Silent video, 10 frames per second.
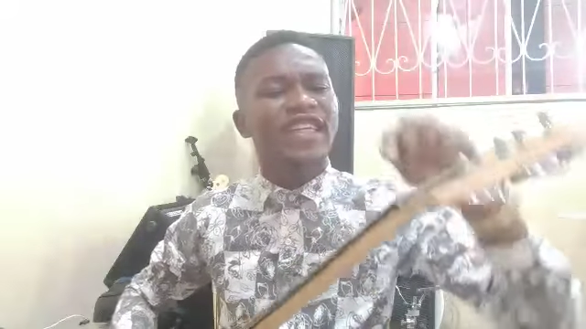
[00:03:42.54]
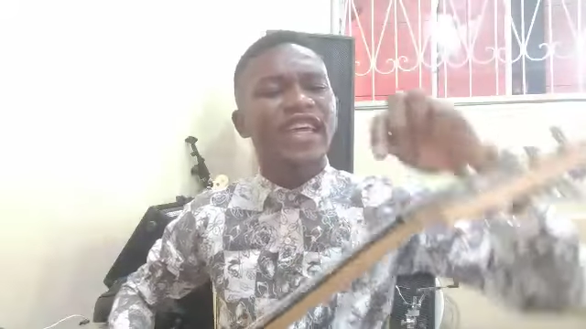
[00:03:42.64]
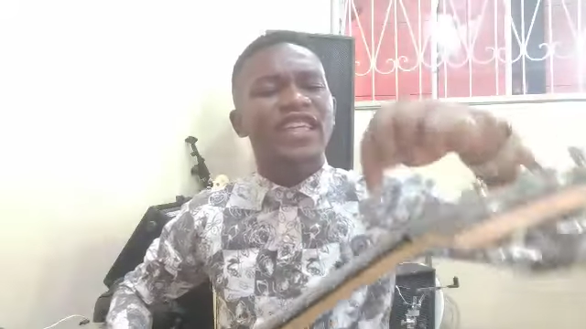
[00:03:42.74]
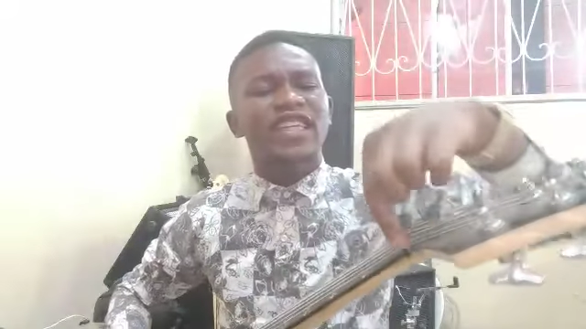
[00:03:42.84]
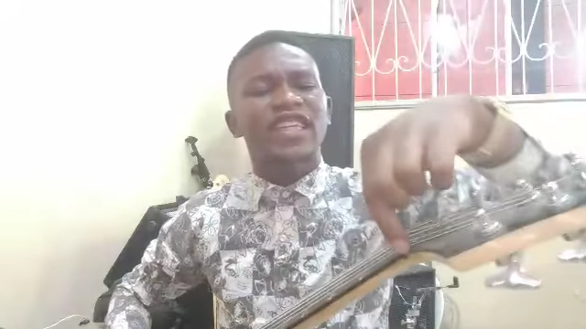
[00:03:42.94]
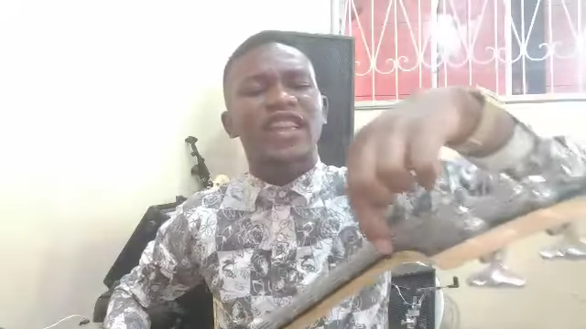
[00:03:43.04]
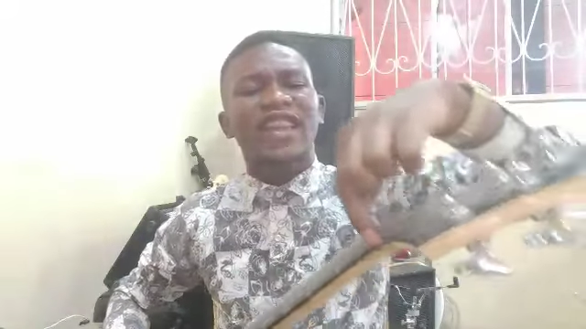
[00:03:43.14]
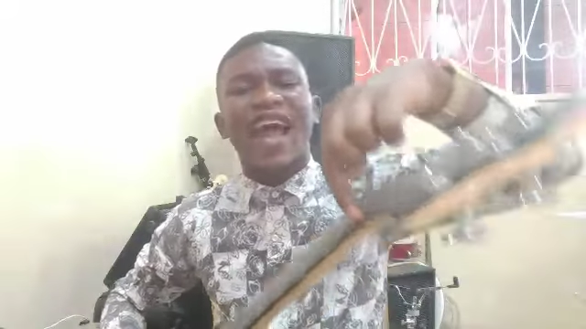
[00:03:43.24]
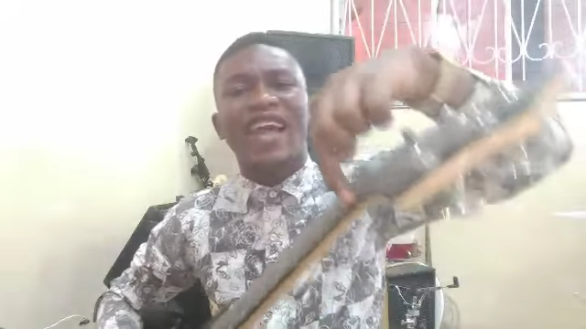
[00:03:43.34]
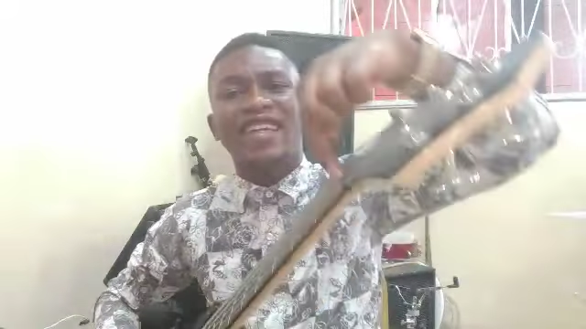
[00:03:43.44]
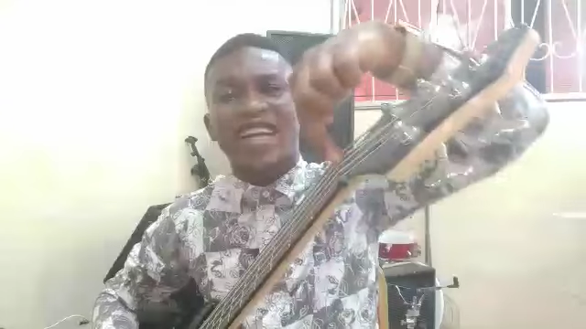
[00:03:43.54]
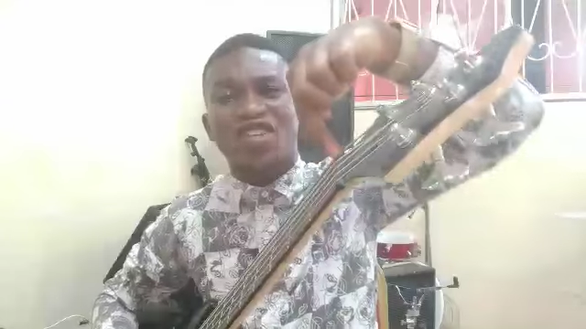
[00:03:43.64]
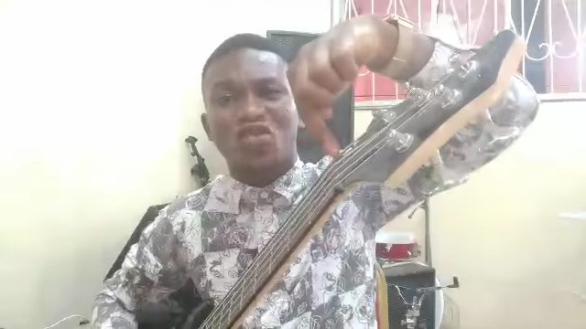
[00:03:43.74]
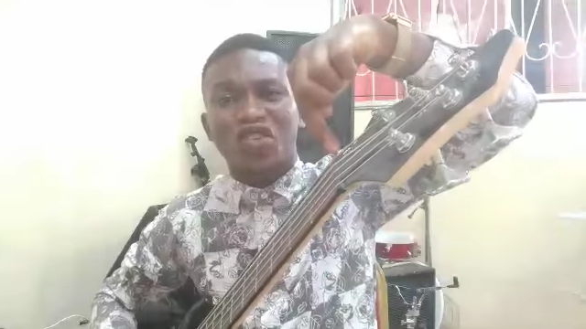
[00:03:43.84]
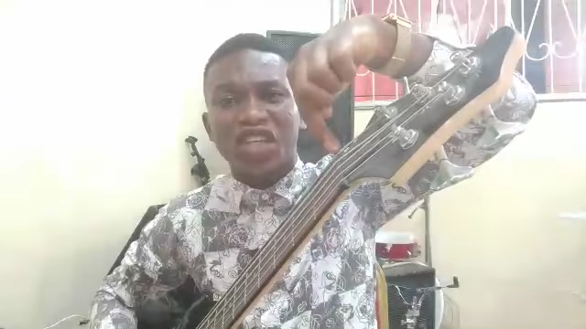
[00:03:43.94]
this line
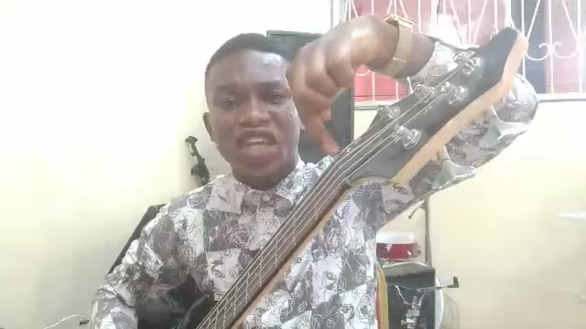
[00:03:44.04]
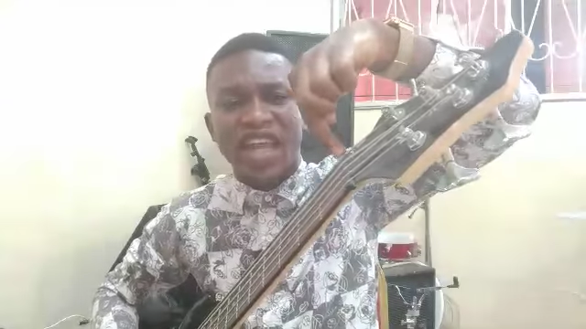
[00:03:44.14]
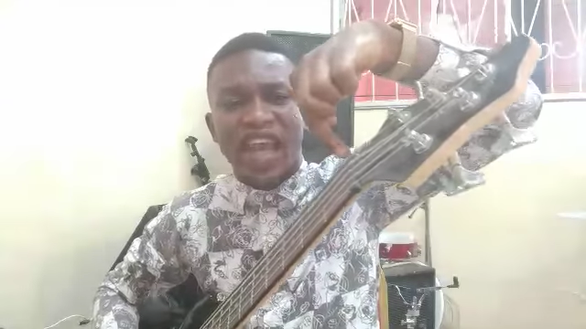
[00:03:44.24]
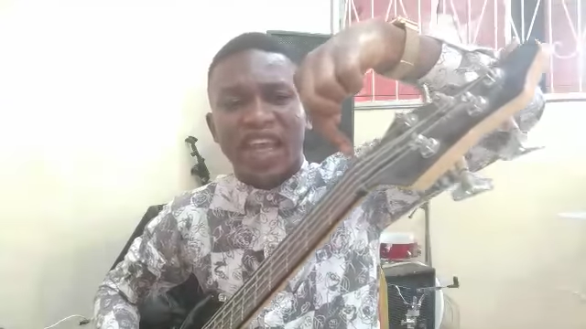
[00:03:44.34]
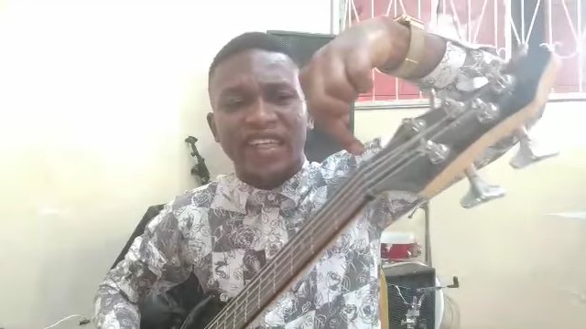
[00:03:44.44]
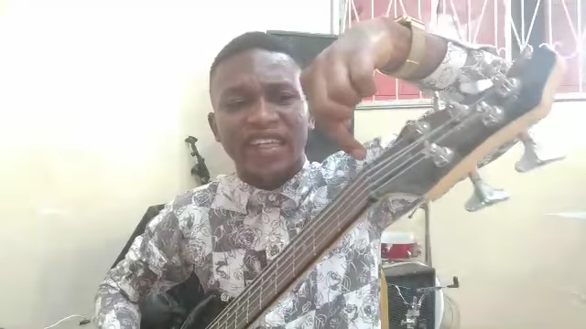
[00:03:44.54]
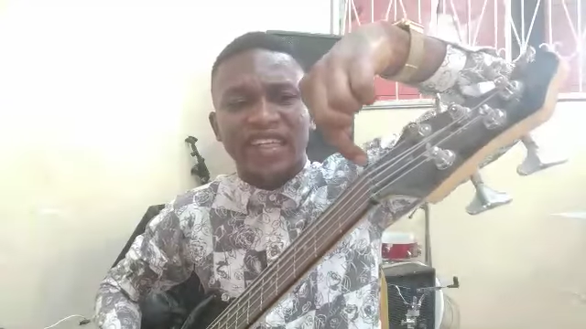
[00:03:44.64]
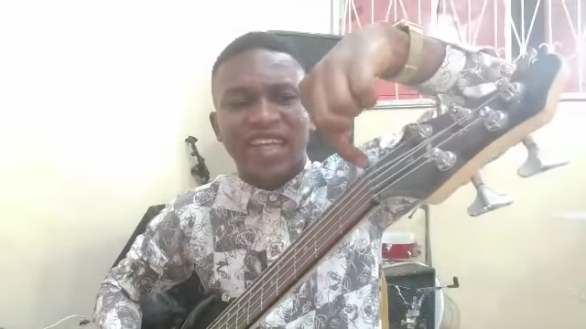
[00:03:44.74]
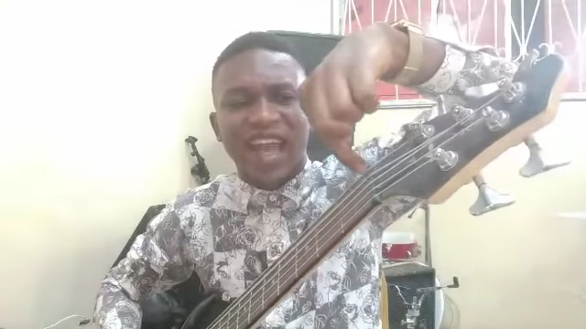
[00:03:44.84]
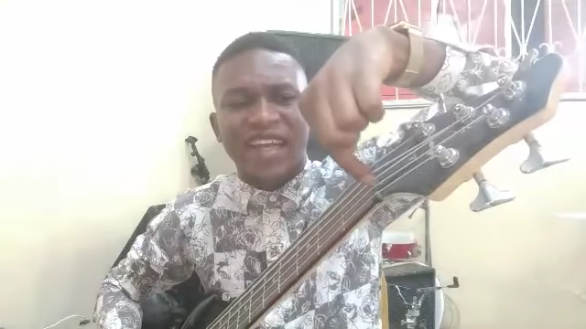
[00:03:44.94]
that you see here, this